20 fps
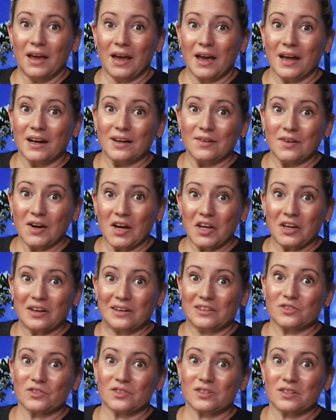anyway,
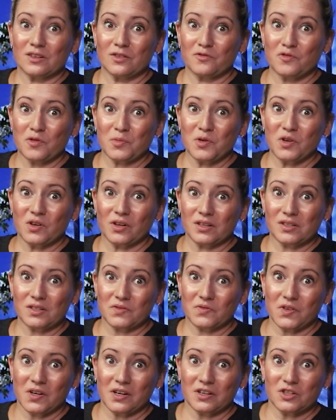interesting from you guys
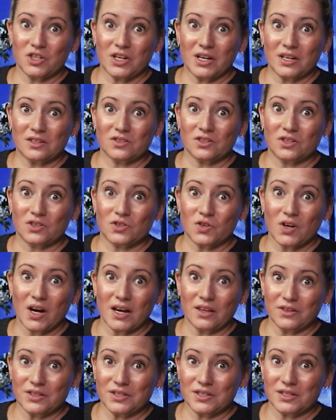if you had a chance to
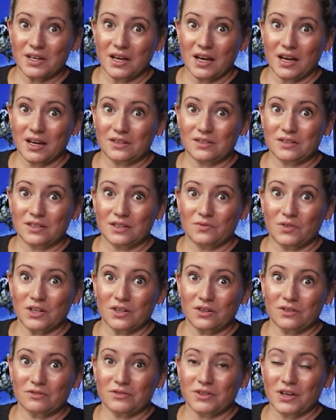try this yet and what
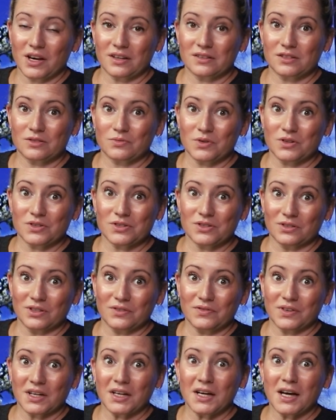your thoughts were. So
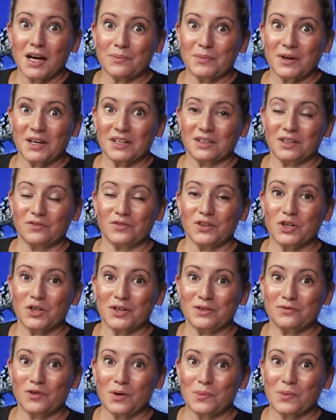leave a comment. Love
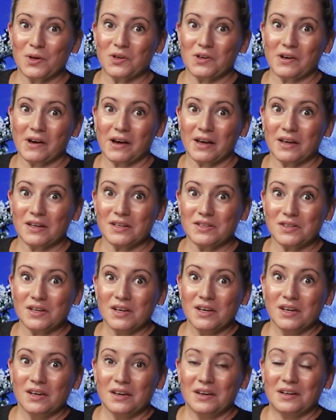hearing from you guys.
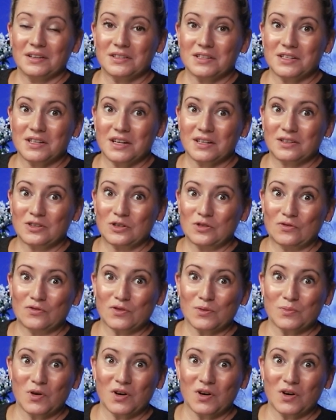And stay tuned for